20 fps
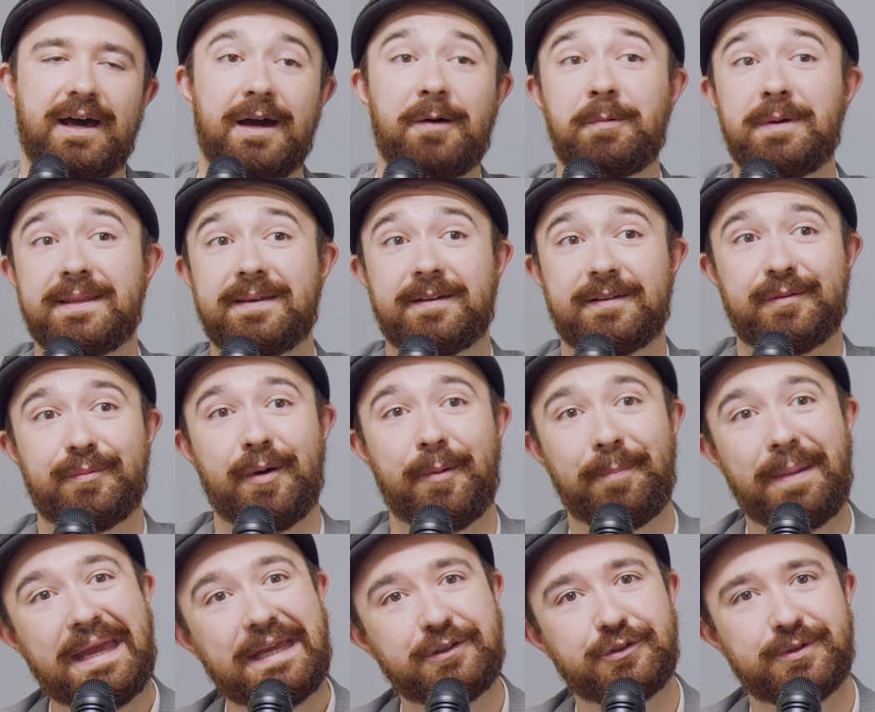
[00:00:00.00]
We talked about
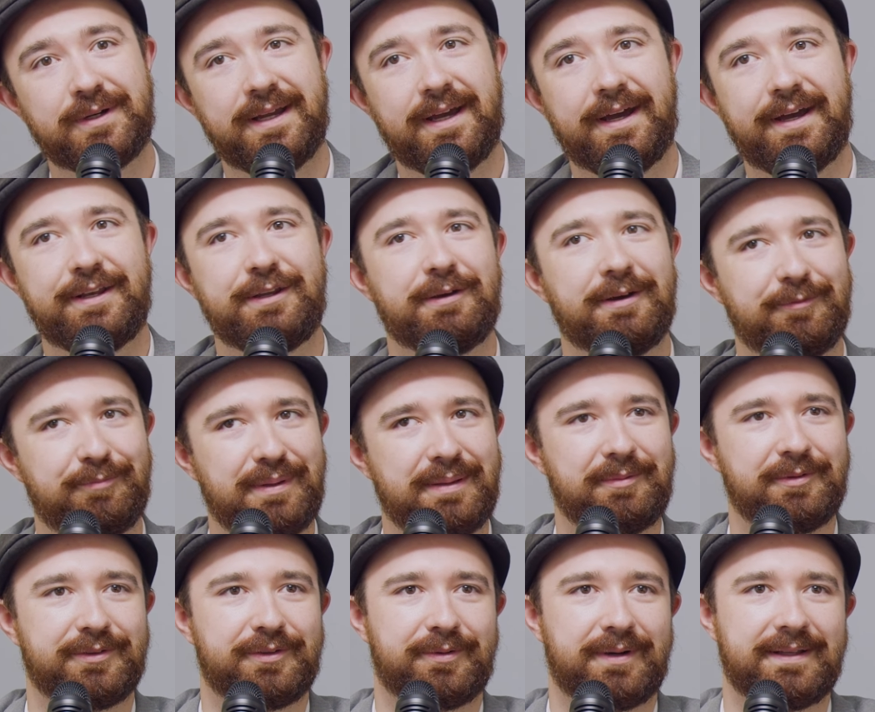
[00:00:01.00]
Patreon. You have
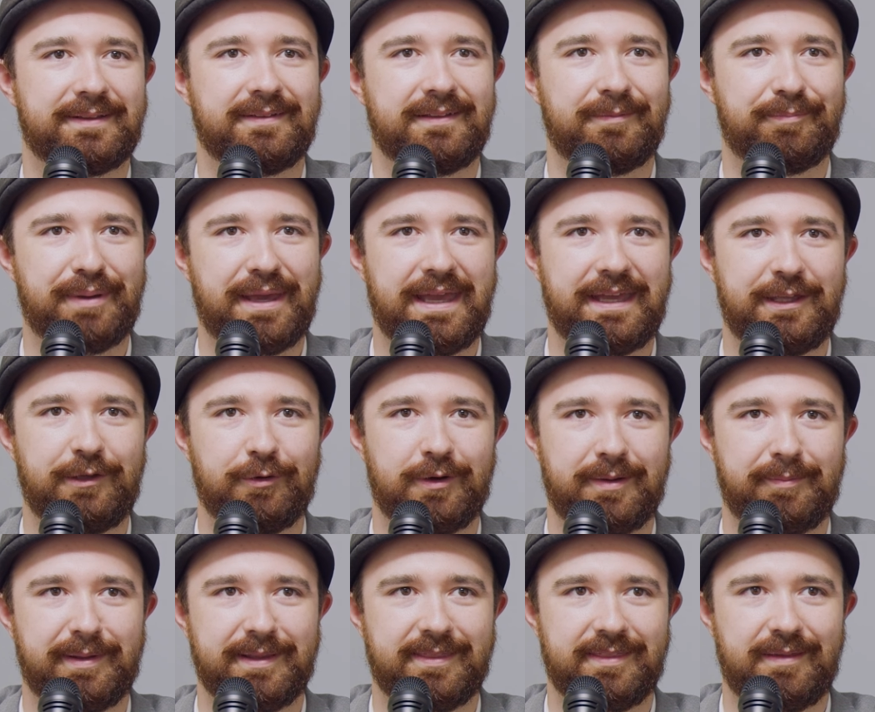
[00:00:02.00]
people directly paying you on
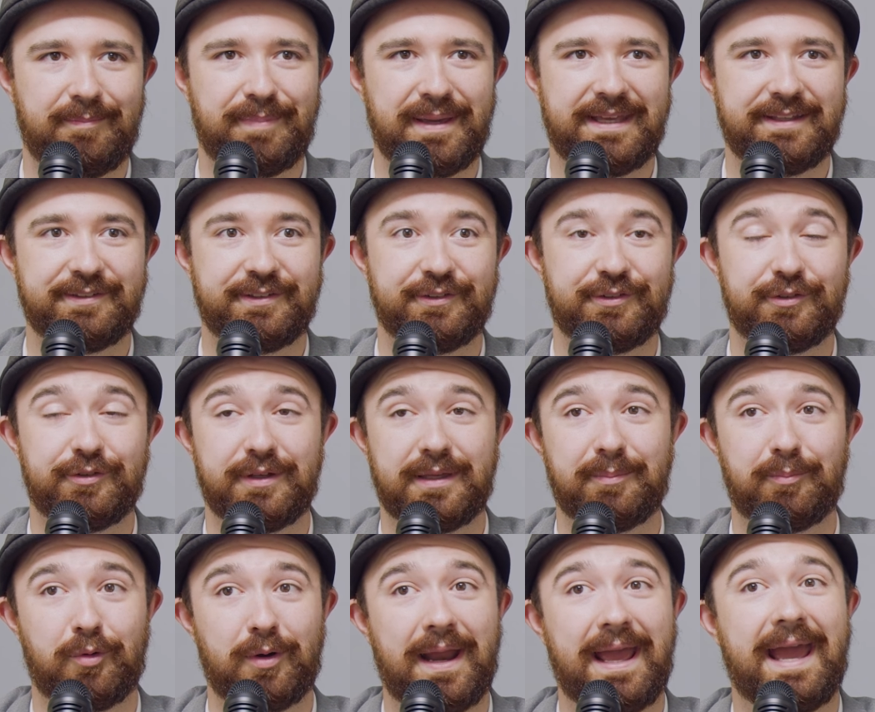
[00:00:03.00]
a monthly basis to
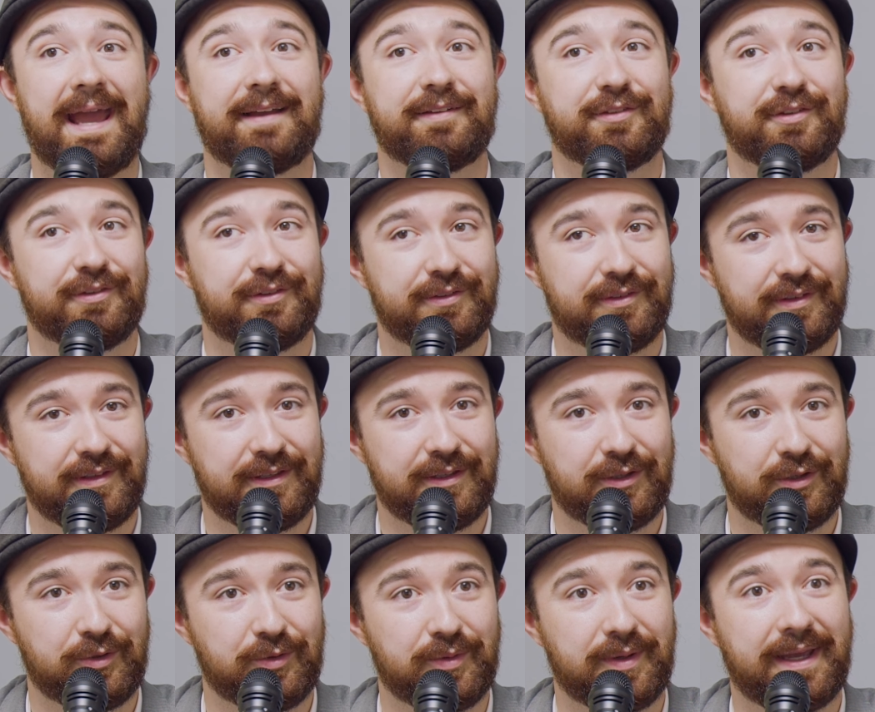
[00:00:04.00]
get more access to
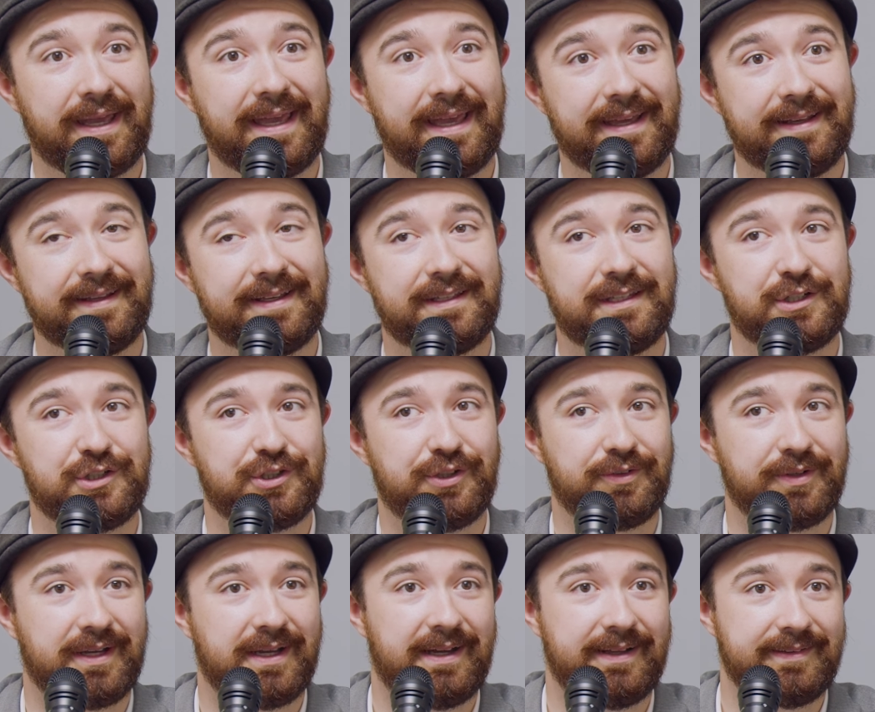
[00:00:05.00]
you and additional
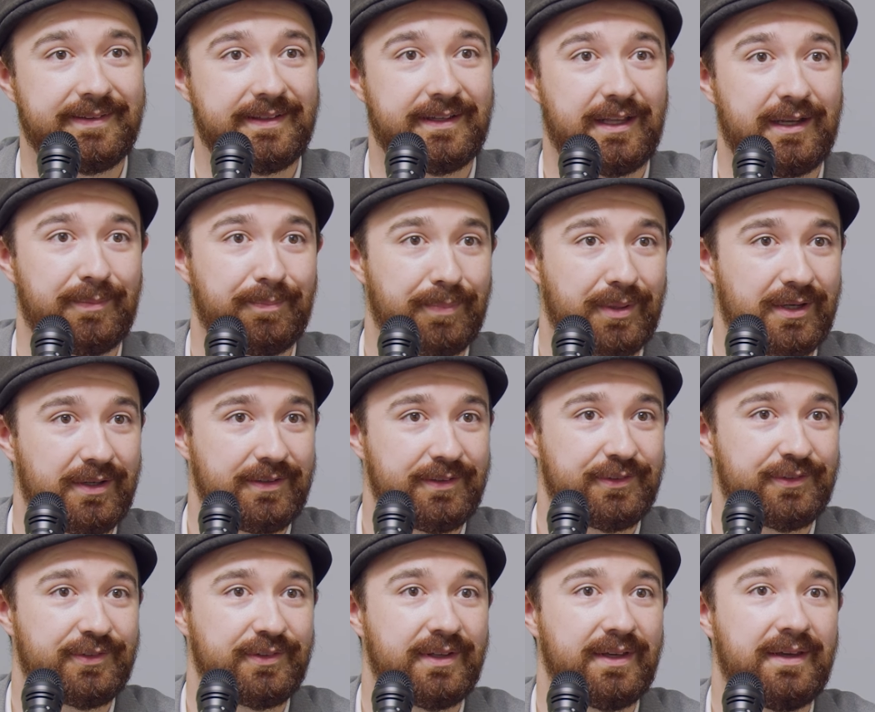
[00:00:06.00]
content and
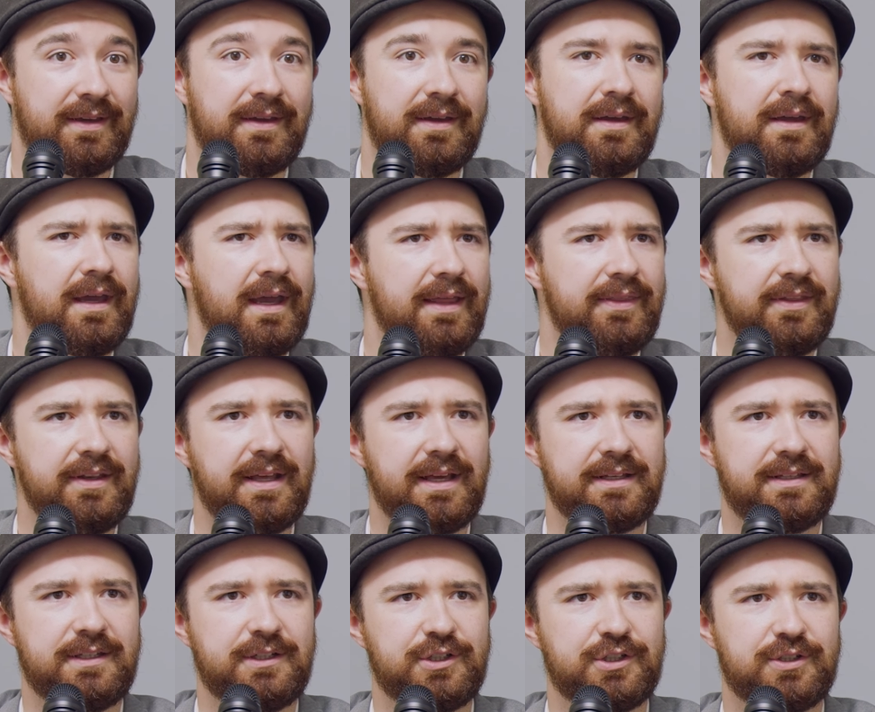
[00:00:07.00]
perks. And then
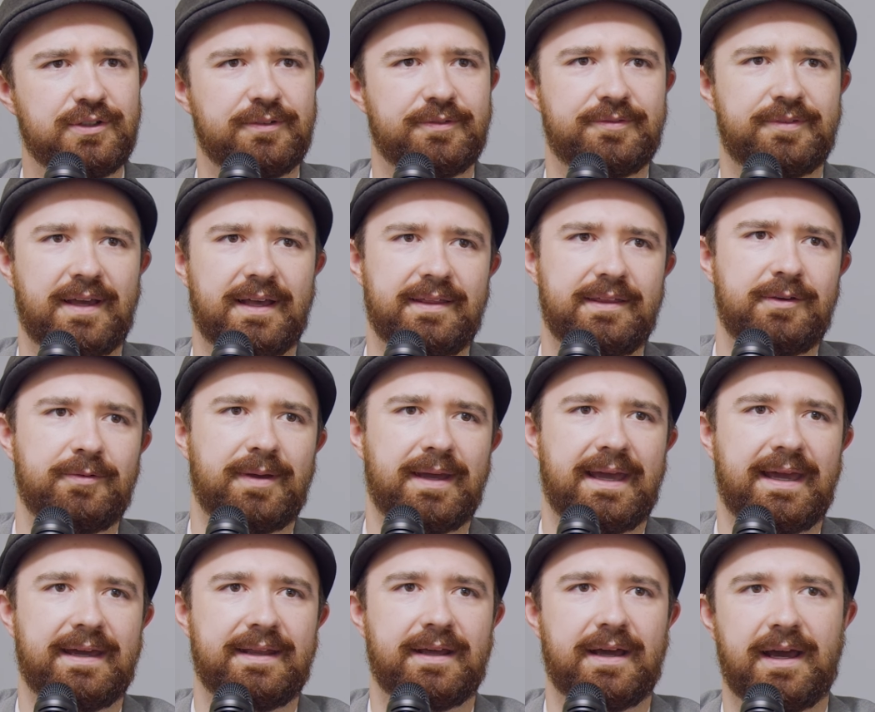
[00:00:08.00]
additional value
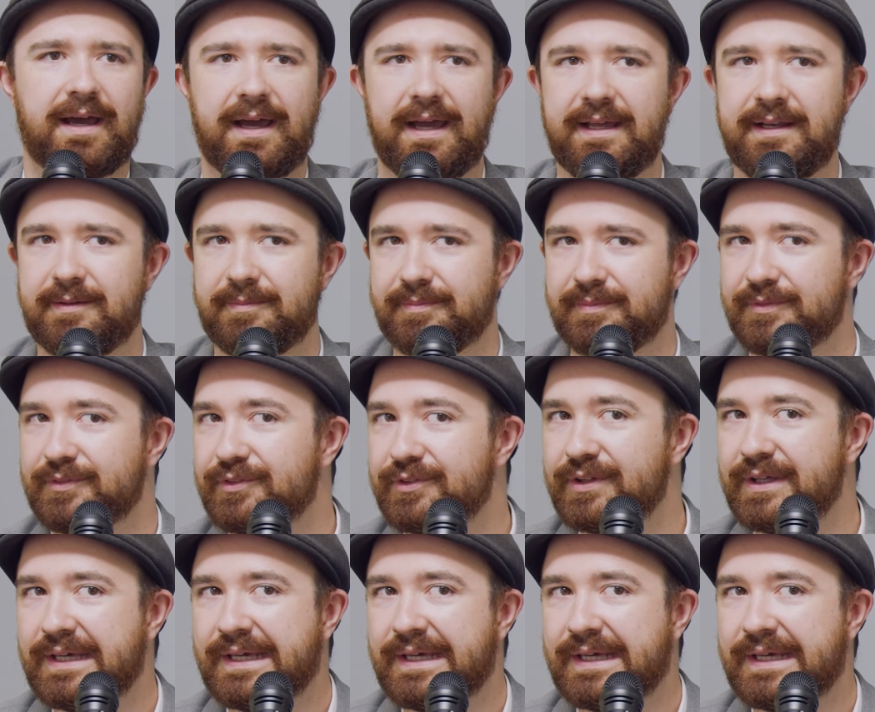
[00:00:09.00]
add items.